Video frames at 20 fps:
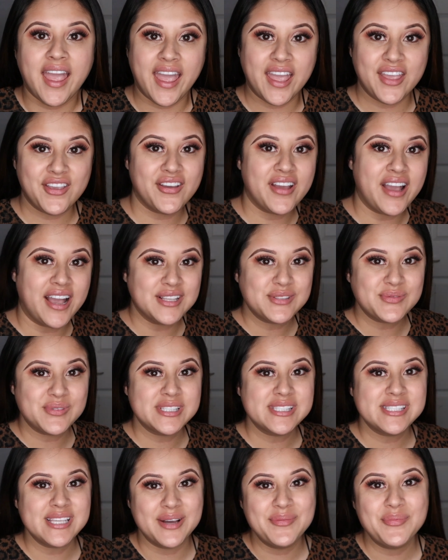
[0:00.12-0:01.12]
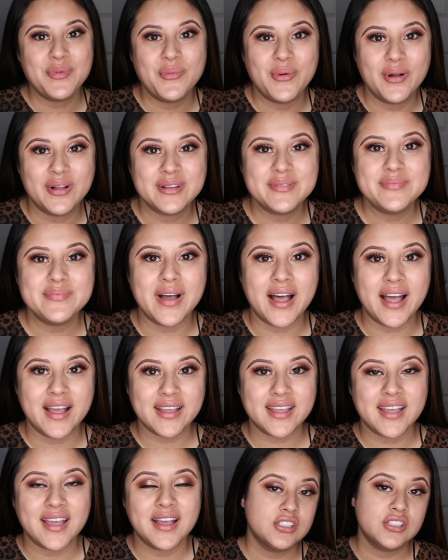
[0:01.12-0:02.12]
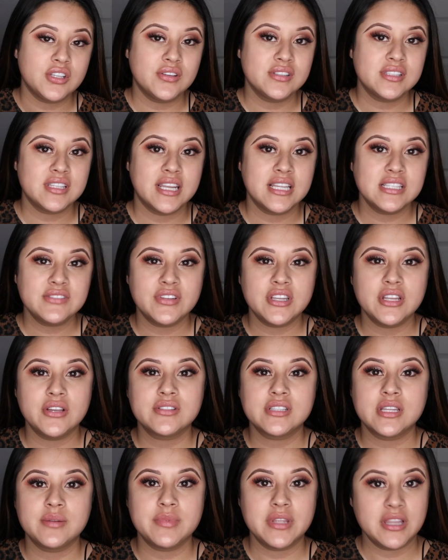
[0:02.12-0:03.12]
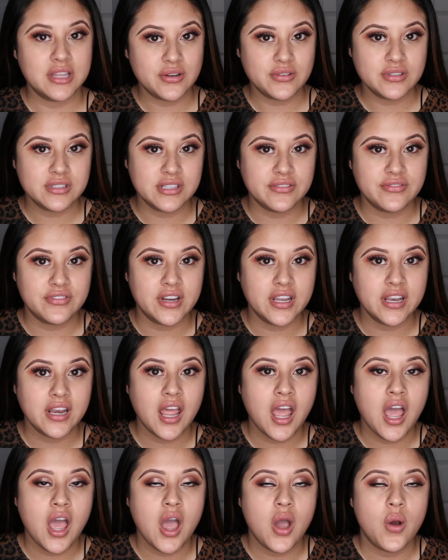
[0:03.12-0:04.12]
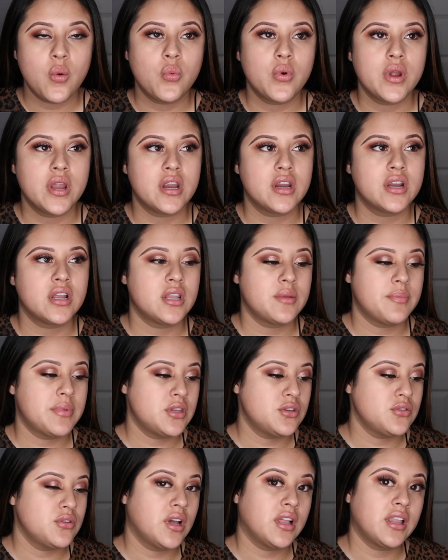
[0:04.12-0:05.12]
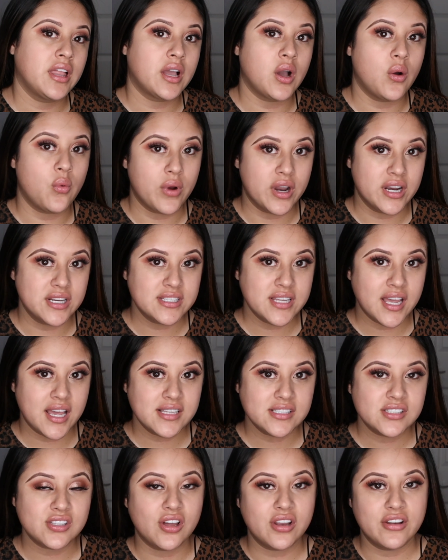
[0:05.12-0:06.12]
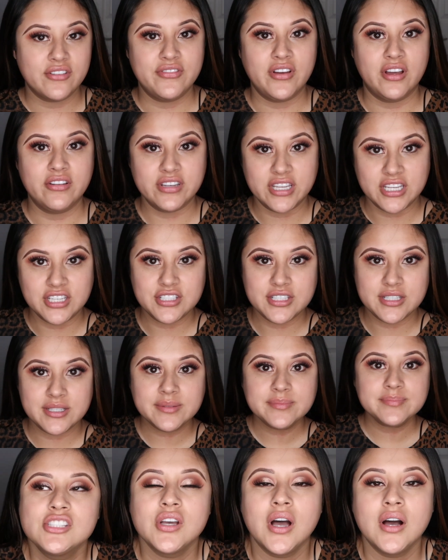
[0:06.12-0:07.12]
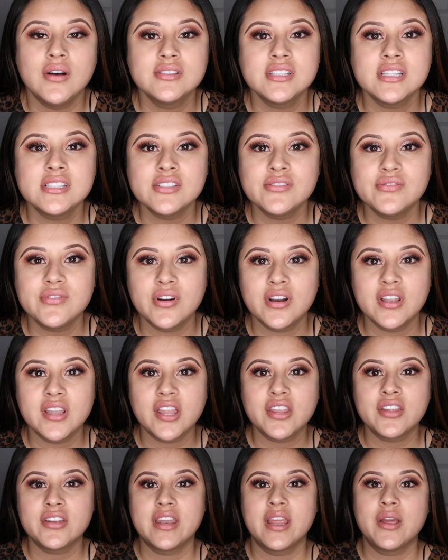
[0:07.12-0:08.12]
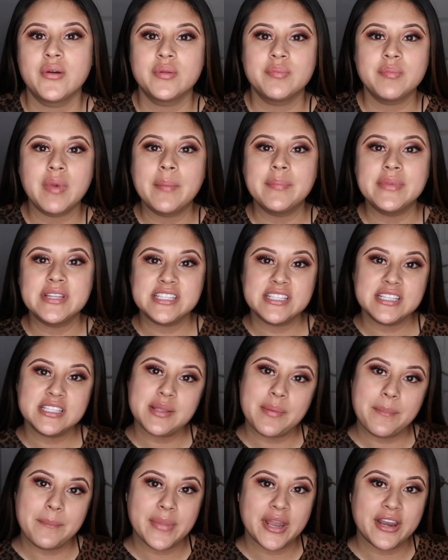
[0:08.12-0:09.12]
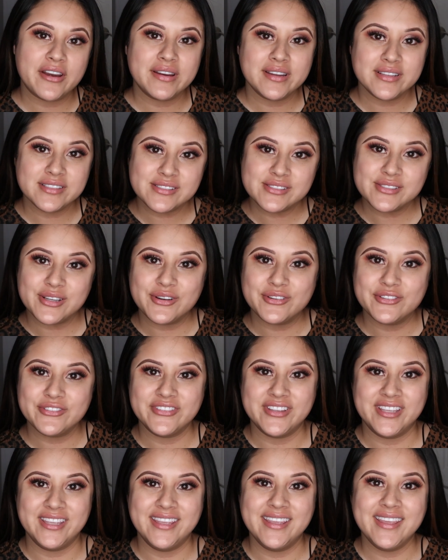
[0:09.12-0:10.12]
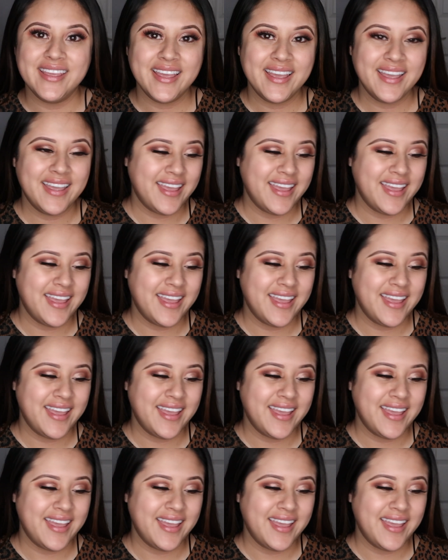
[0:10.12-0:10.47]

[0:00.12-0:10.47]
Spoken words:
Hey you guys, what's up? Welcome back. So in today's video it's gonna be a little different. We're gonna be doing like a wear test on a foundation. So I was at Sephora the other day with my bitches Mary and Sophie,